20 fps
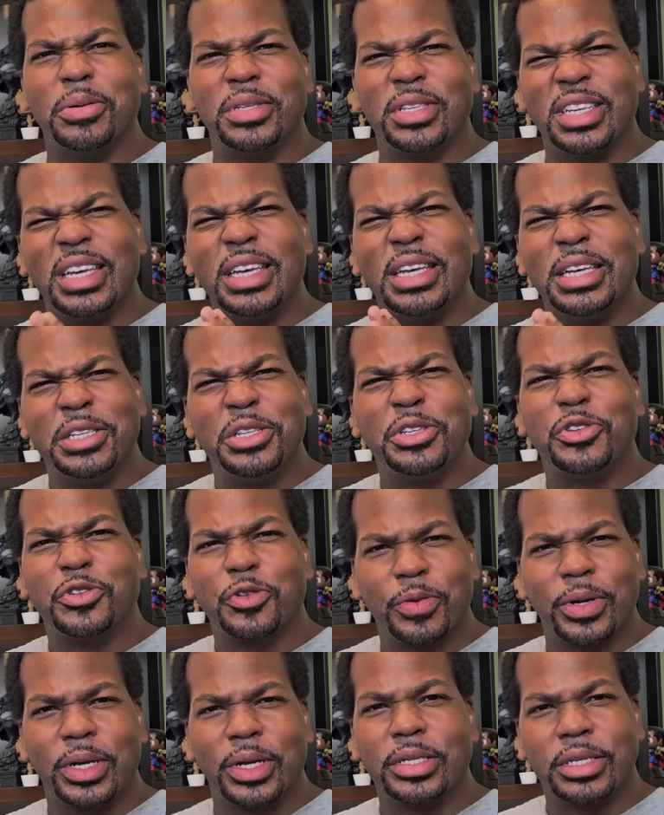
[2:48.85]
It's an
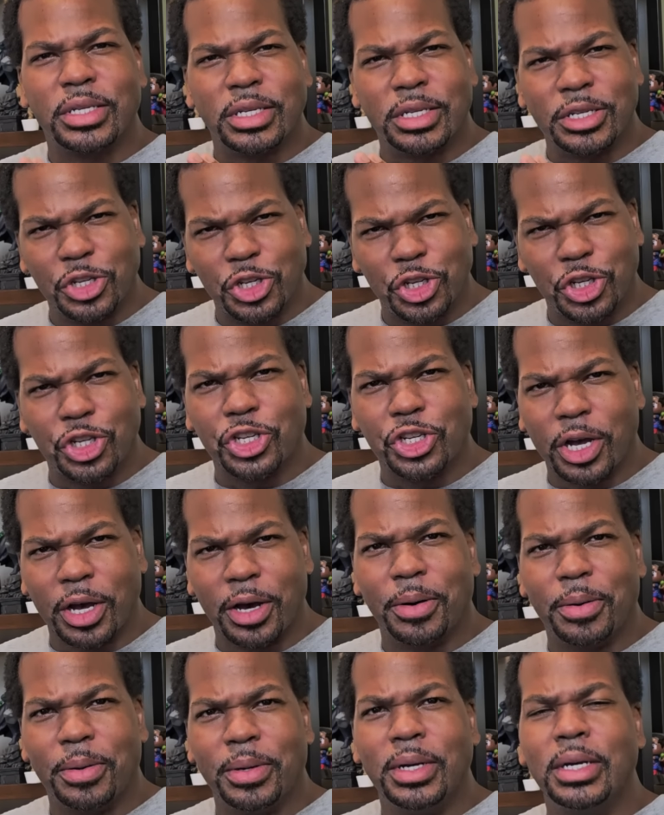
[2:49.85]
interesting
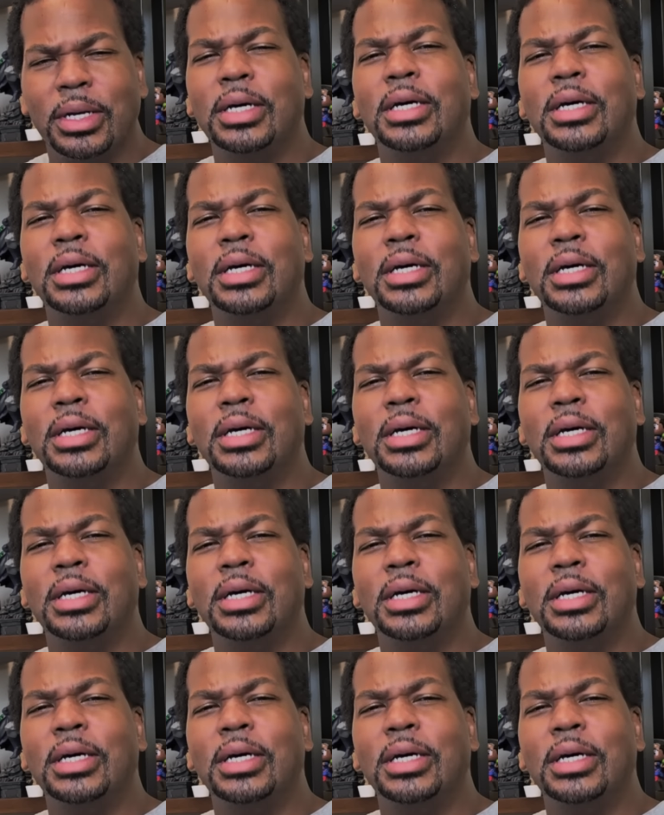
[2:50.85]
show.